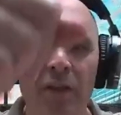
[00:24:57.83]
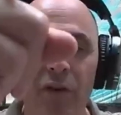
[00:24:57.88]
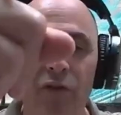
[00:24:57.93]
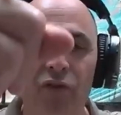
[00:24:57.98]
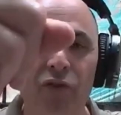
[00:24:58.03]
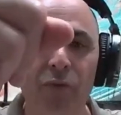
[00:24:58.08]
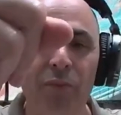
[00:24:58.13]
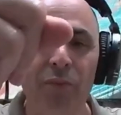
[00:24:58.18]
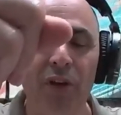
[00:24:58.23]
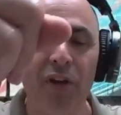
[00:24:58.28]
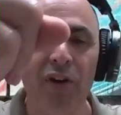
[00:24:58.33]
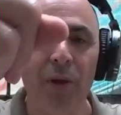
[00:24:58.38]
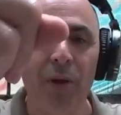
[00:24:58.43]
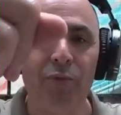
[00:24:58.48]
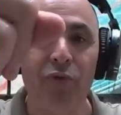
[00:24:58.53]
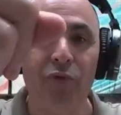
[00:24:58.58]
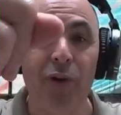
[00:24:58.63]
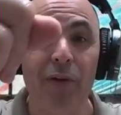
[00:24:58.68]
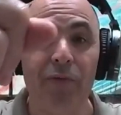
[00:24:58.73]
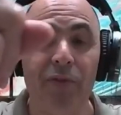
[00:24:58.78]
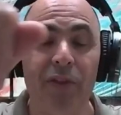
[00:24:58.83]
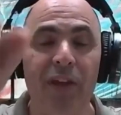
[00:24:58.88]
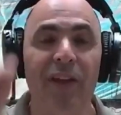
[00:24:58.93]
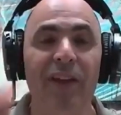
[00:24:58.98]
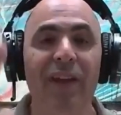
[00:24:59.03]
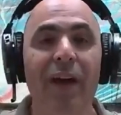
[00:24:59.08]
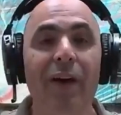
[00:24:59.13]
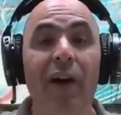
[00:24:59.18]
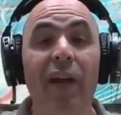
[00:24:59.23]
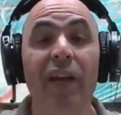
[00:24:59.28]
there should be an updraft
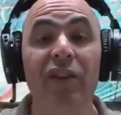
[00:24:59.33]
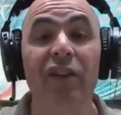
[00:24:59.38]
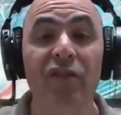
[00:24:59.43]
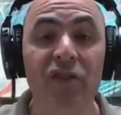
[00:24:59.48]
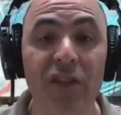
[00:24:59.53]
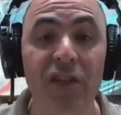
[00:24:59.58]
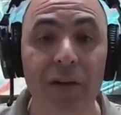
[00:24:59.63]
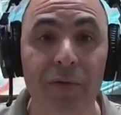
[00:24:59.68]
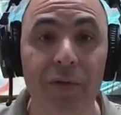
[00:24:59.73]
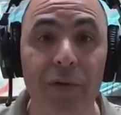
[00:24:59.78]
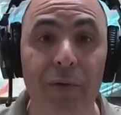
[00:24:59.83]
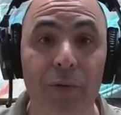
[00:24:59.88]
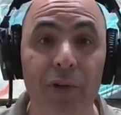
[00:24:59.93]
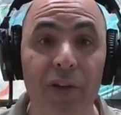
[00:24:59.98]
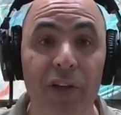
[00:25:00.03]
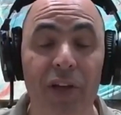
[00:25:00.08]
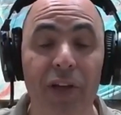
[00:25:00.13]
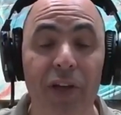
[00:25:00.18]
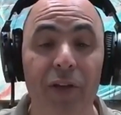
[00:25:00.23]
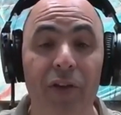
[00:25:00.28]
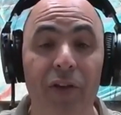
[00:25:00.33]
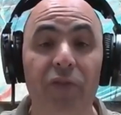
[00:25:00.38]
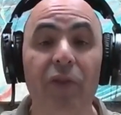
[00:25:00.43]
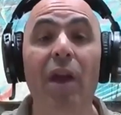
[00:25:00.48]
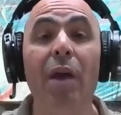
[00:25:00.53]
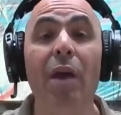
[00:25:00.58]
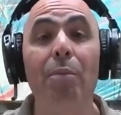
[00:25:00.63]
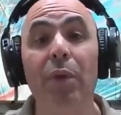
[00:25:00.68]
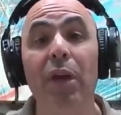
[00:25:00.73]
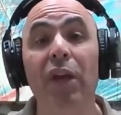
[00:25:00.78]
there. Now I can see if there really is,
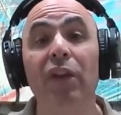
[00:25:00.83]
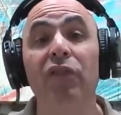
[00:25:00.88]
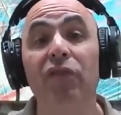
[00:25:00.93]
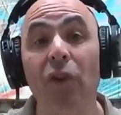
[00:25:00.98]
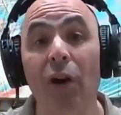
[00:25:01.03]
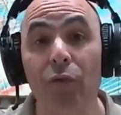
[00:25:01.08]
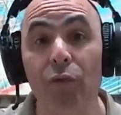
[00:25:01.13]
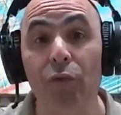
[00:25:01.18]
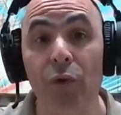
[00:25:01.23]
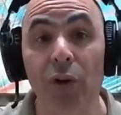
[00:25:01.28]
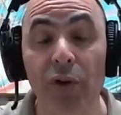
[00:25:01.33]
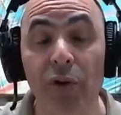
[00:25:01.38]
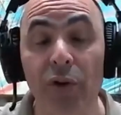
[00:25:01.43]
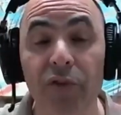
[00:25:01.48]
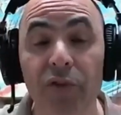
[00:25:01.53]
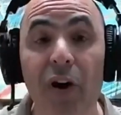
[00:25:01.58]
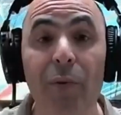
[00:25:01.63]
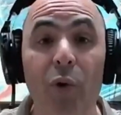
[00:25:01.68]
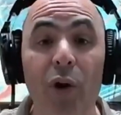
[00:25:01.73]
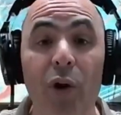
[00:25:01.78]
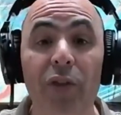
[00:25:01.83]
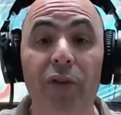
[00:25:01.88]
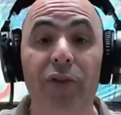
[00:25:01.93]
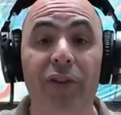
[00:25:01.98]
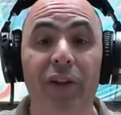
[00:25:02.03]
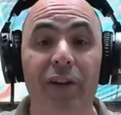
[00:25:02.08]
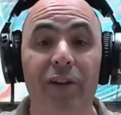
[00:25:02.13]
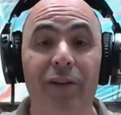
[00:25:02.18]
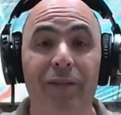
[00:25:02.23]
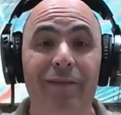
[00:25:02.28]
based on real-time weather
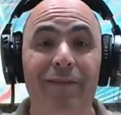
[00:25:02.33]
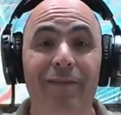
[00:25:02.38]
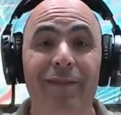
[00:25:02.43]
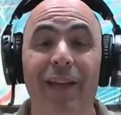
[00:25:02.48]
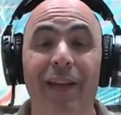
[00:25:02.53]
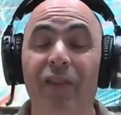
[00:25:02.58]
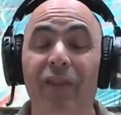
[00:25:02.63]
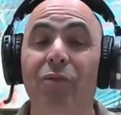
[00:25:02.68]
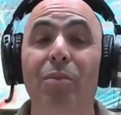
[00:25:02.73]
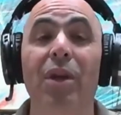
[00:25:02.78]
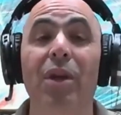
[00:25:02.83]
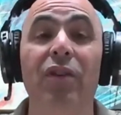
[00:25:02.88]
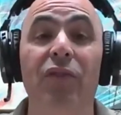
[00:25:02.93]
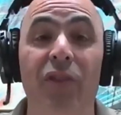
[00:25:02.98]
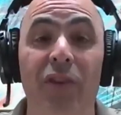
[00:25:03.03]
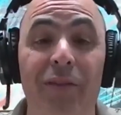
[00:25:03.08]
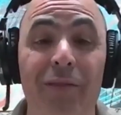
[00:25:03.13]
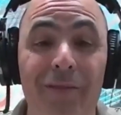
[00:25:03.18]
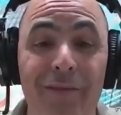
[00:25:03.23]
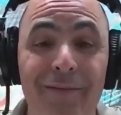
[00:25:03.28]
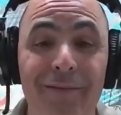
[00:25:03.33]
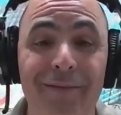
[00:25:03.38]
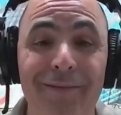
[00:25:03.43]
data. That's amazing.